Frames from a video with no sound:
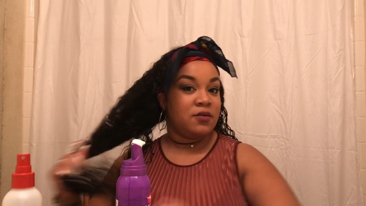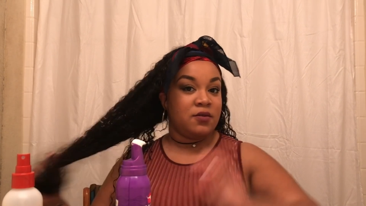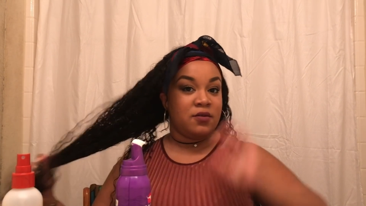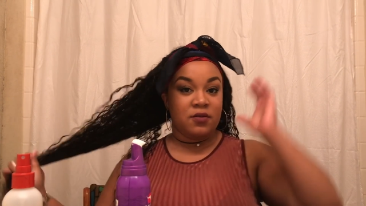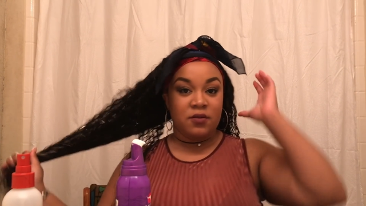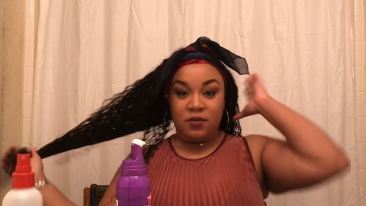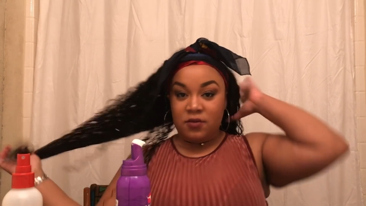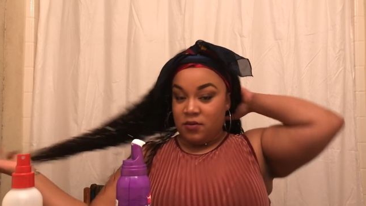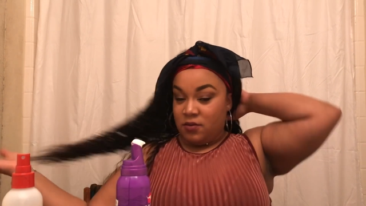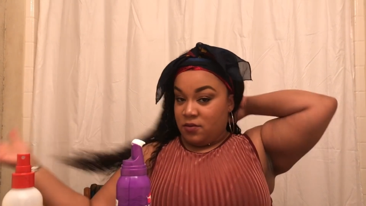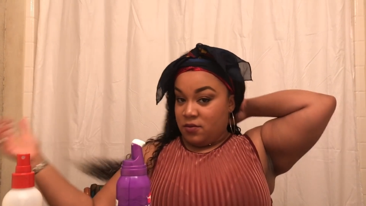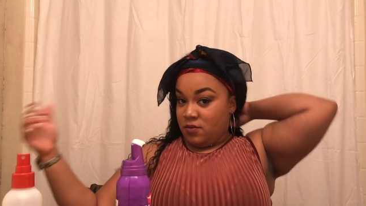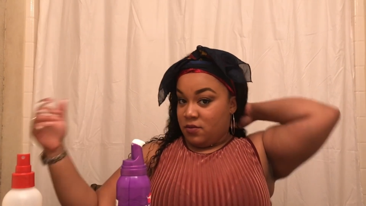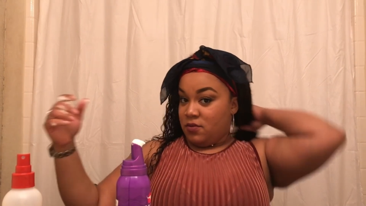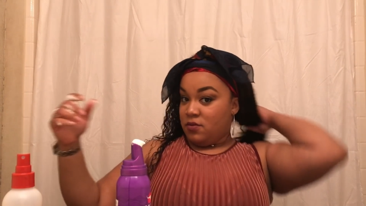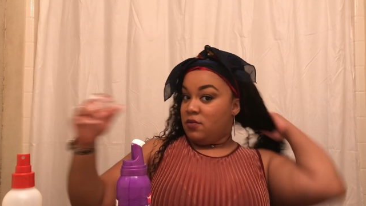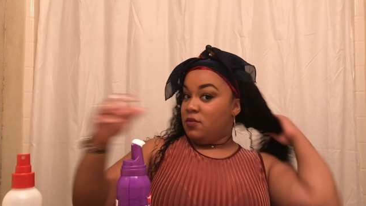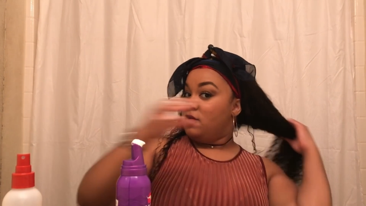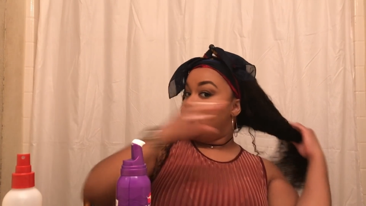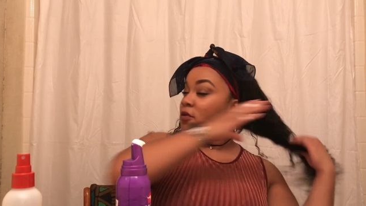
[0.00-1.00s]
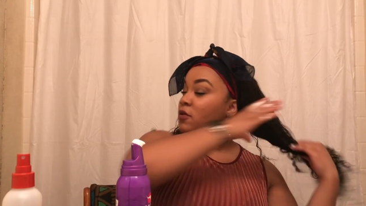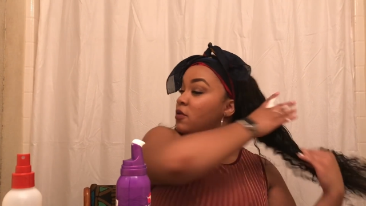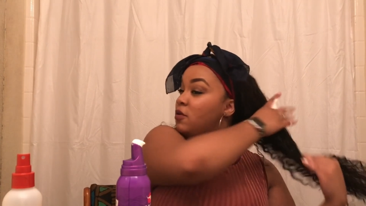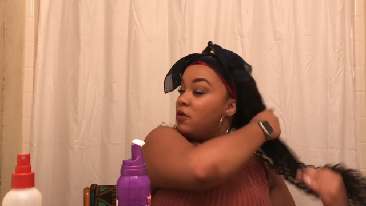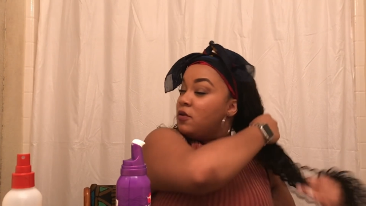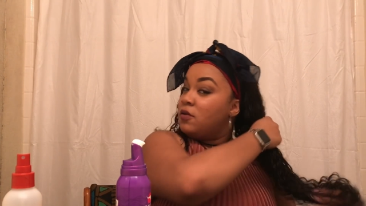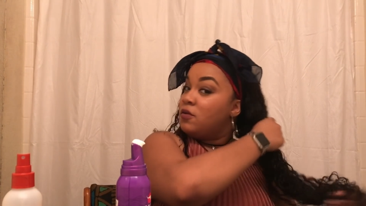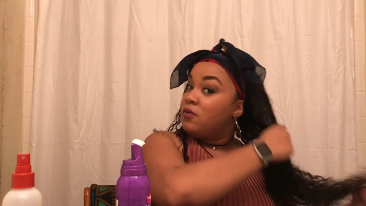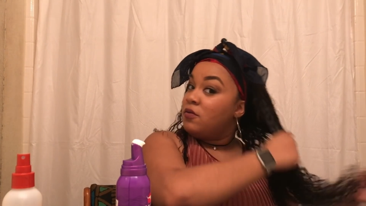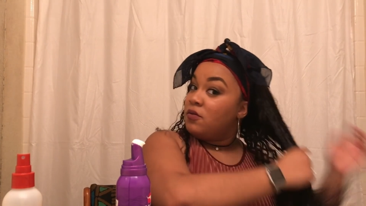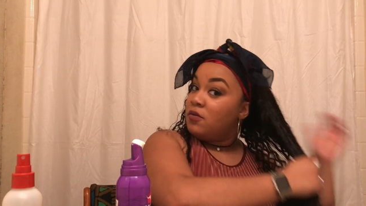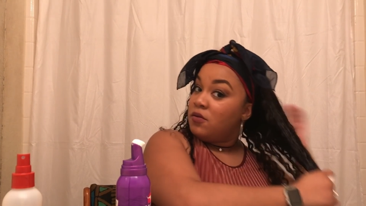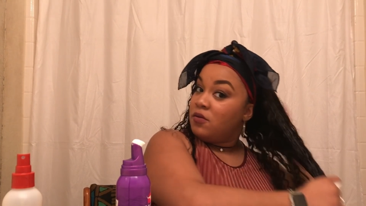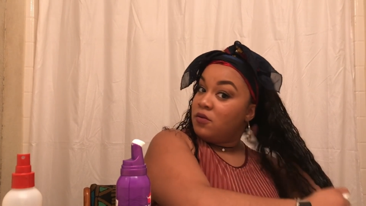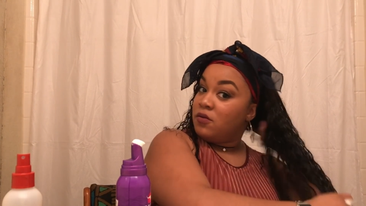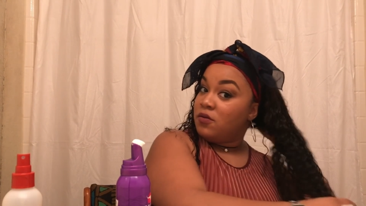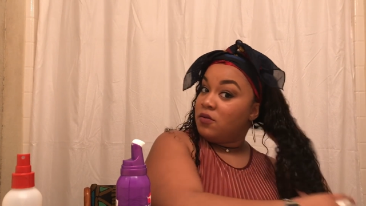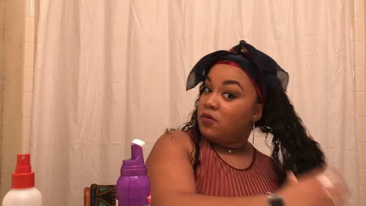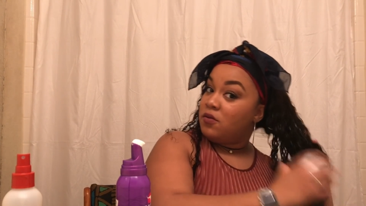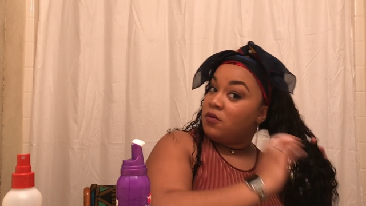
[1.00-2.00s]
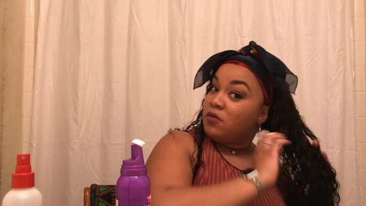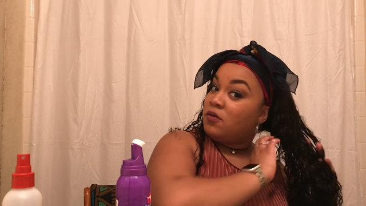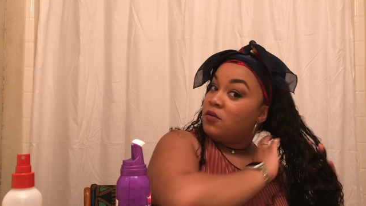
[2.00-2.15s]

[no speech]